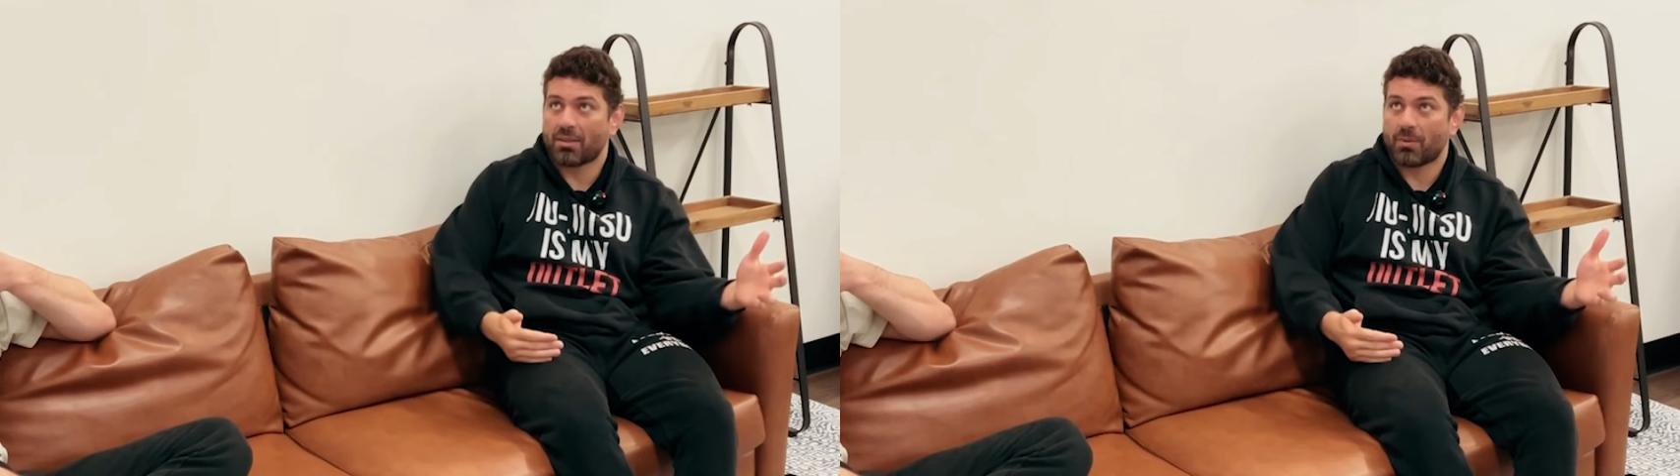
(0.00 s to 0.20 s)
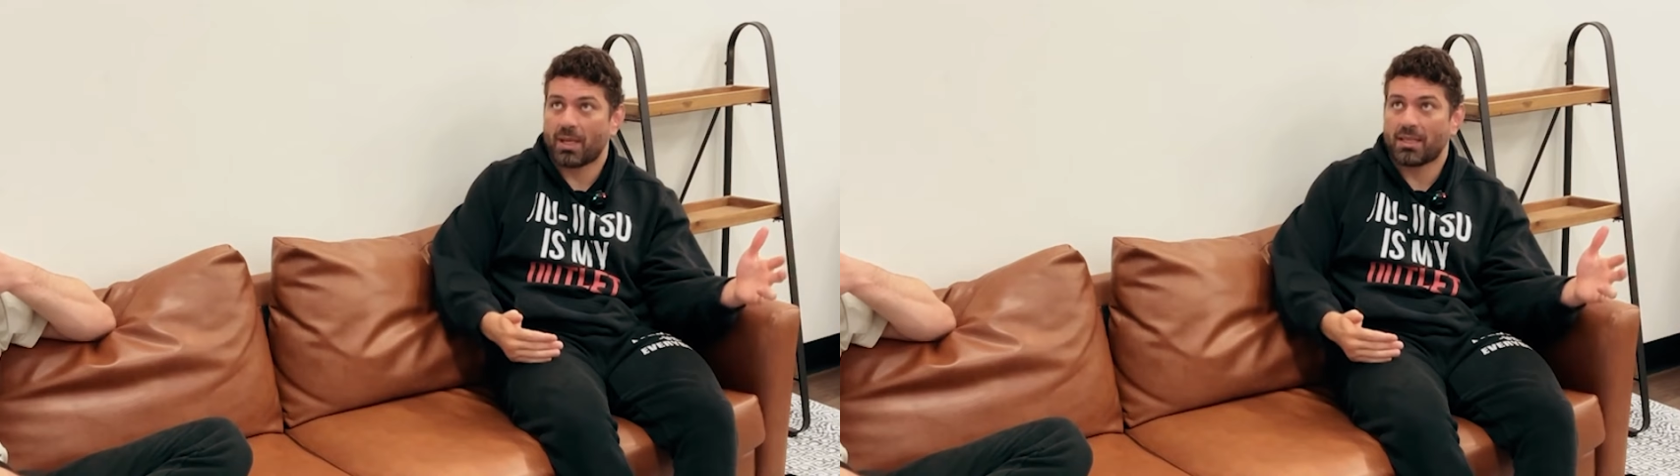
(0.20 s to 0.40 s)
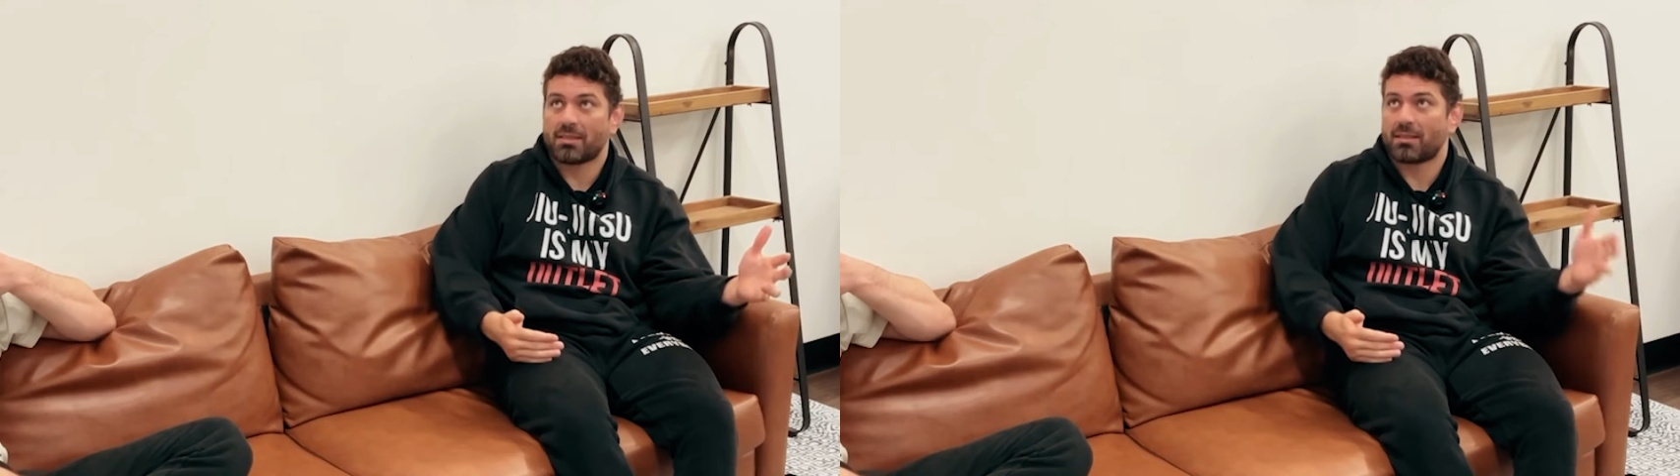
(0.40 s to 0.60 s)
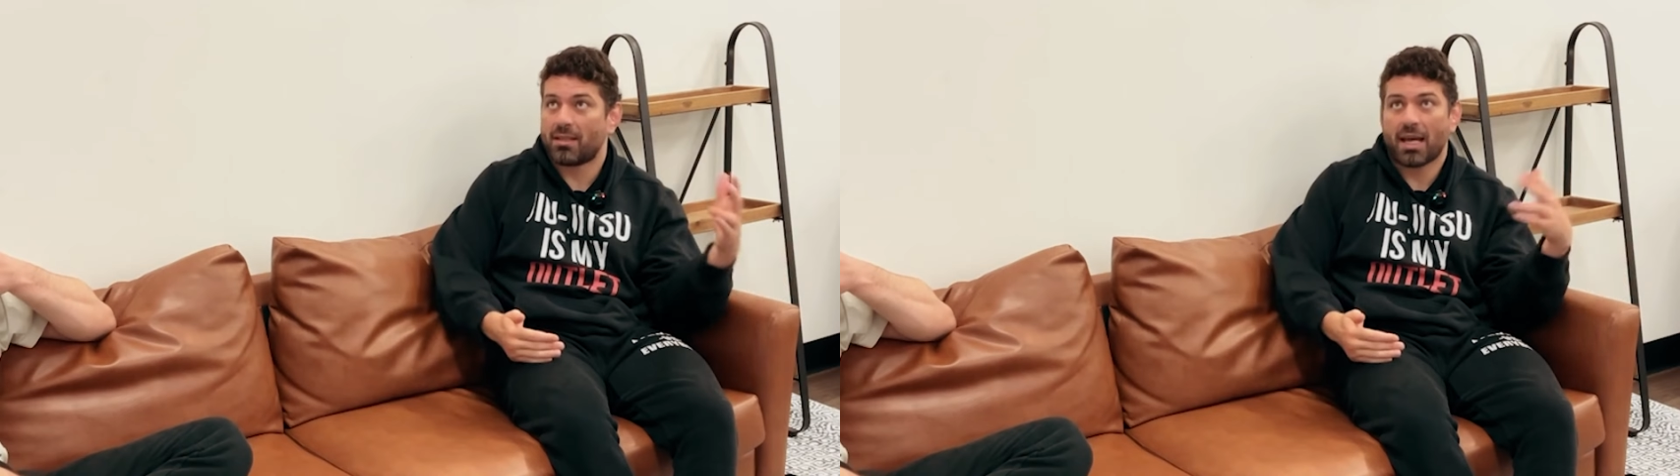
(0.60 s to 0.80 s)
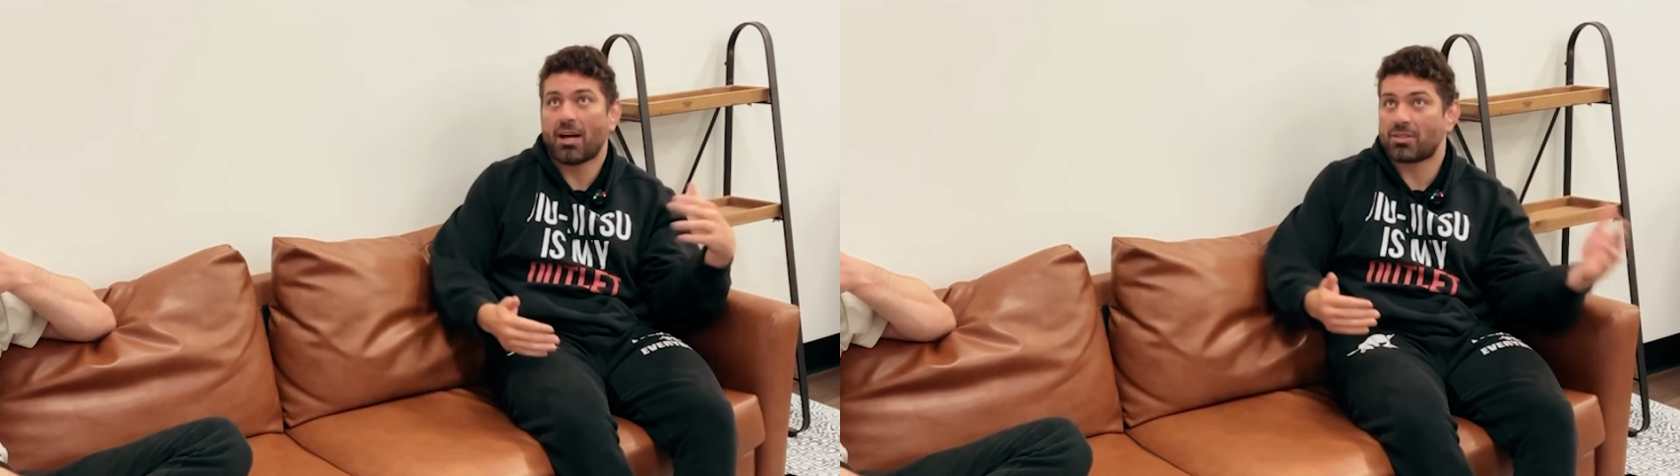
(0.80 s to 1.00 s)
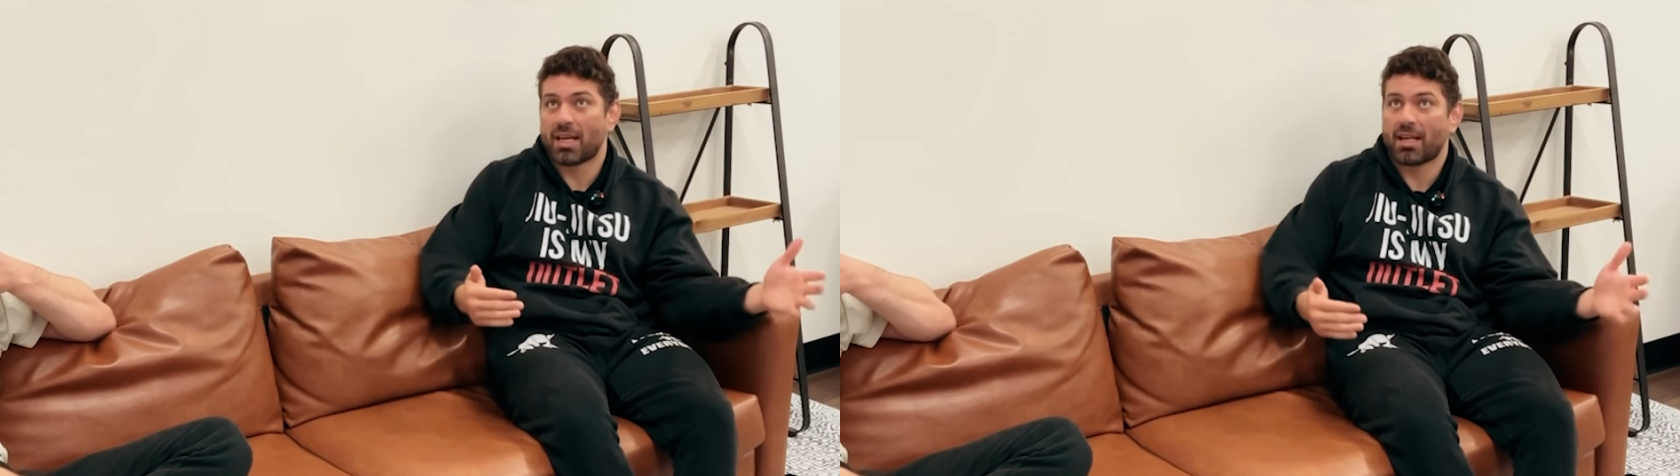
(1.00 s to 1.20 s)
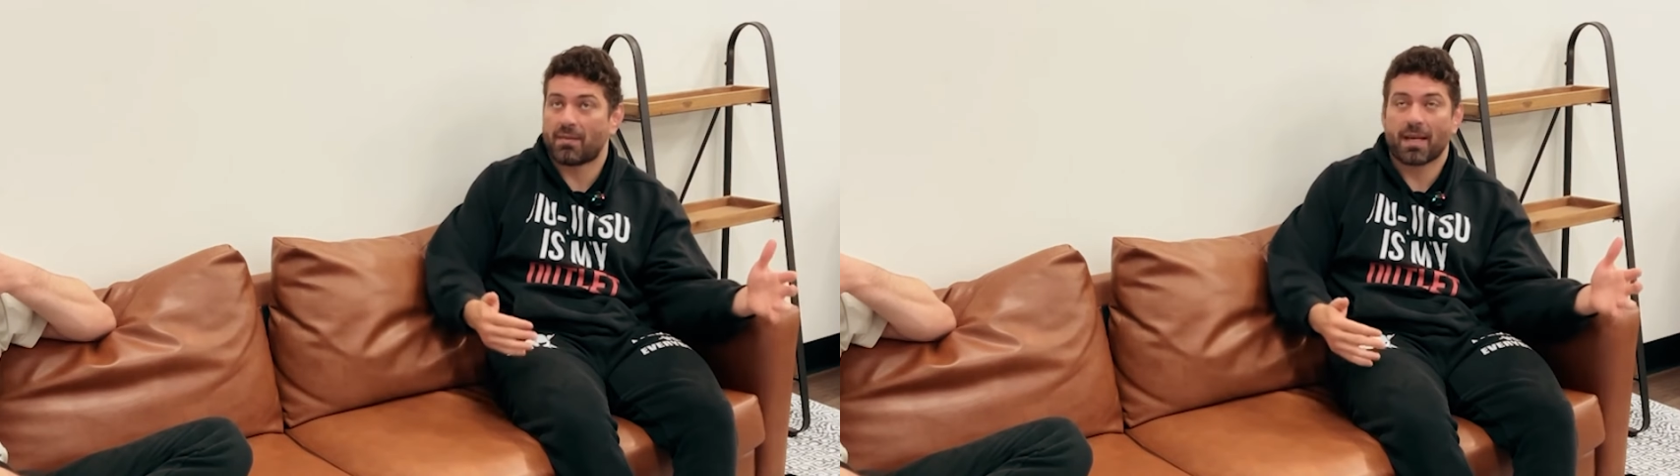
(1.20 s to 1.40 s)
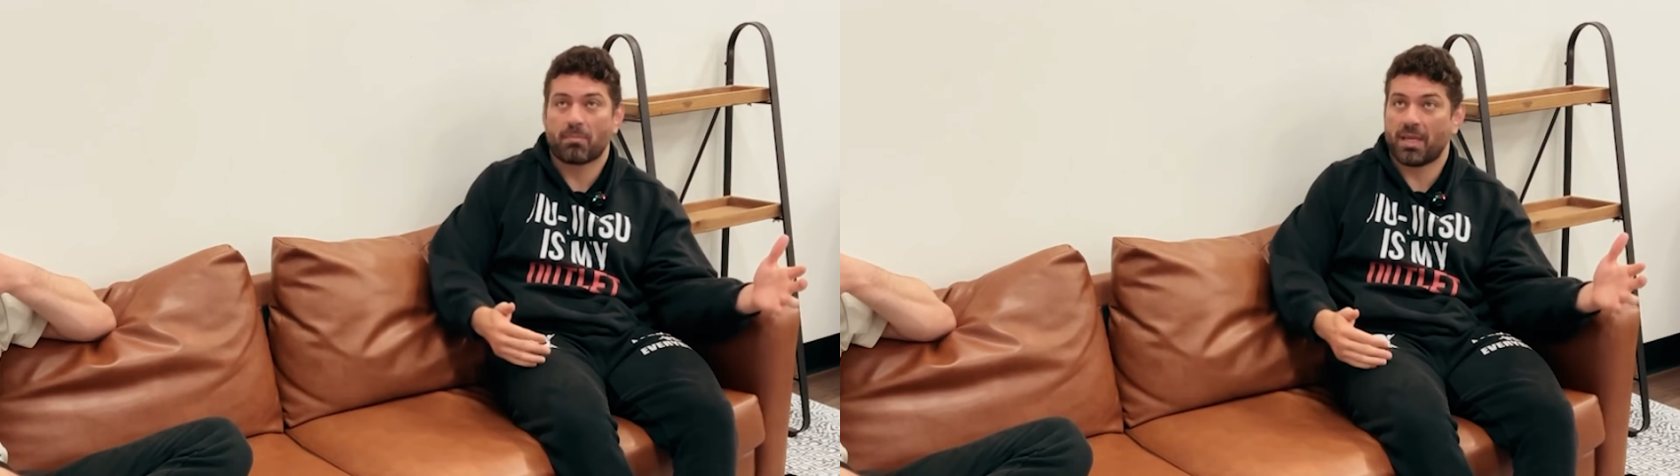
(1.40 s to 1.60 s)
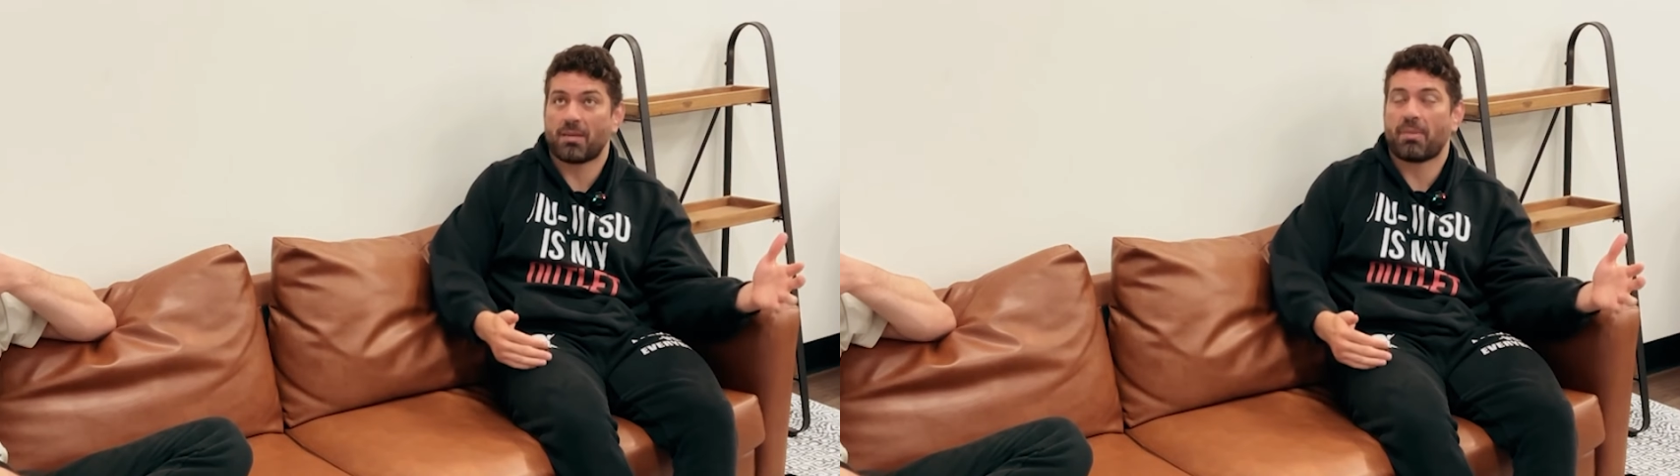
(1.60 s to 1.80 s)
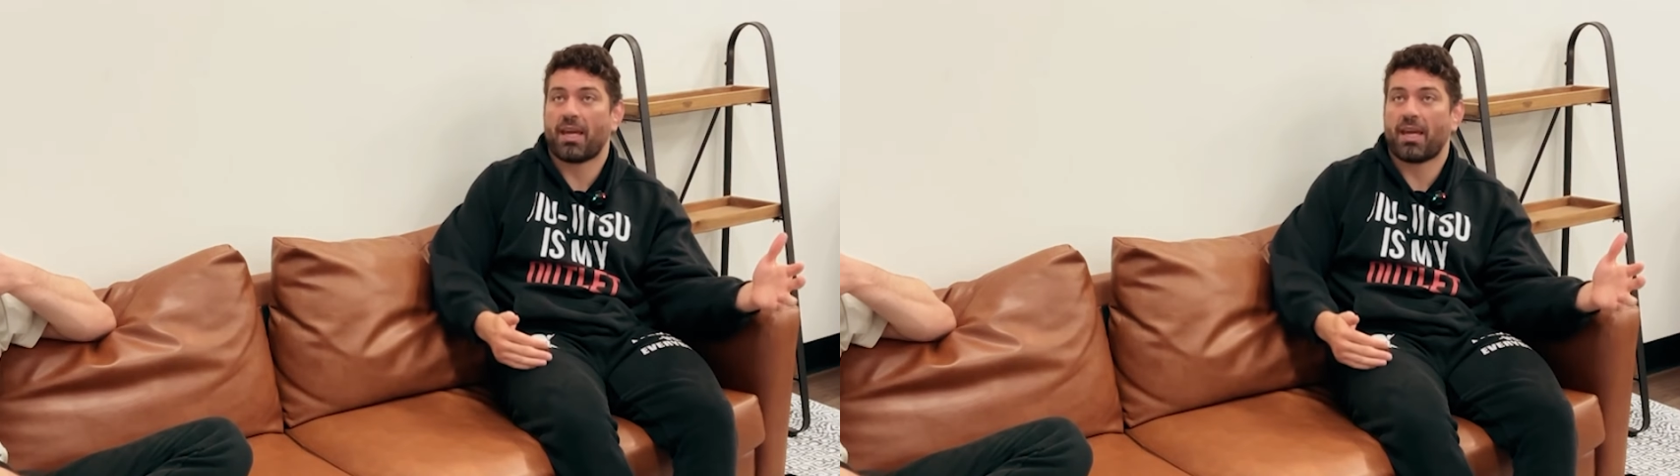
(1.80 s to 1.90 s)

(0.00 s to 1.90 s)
of like being